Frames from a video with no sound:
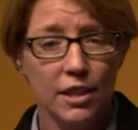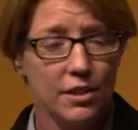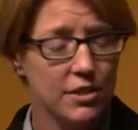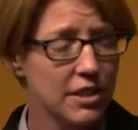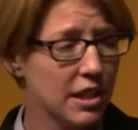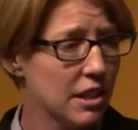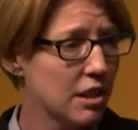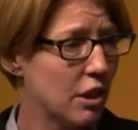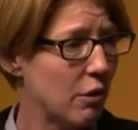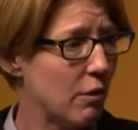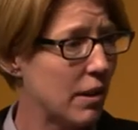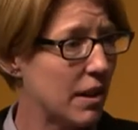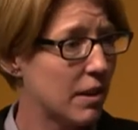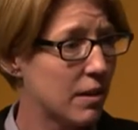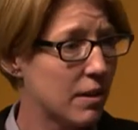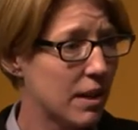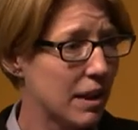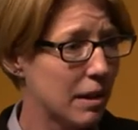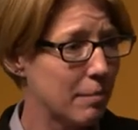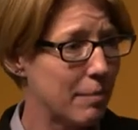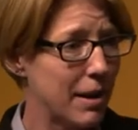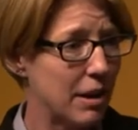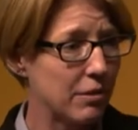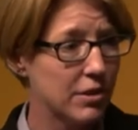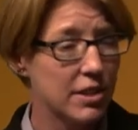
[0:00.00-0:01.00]
Didn't know
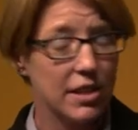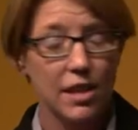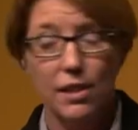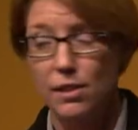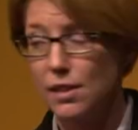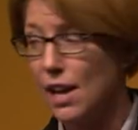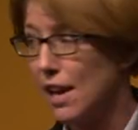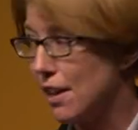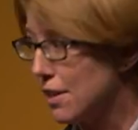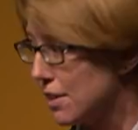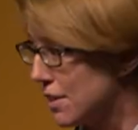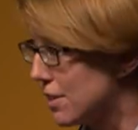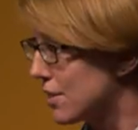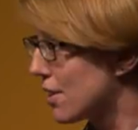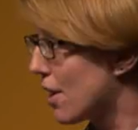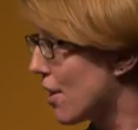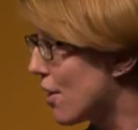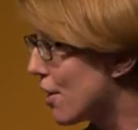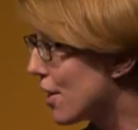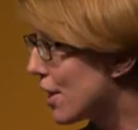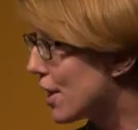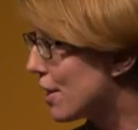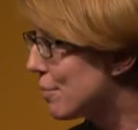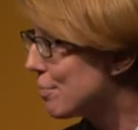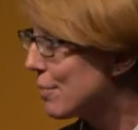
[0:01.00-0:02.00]
anything about it at the
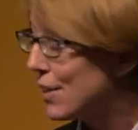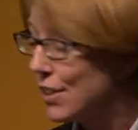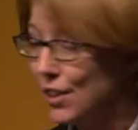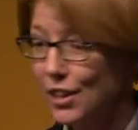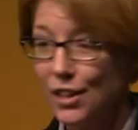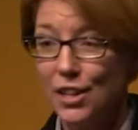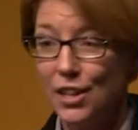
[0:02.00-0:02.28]
time.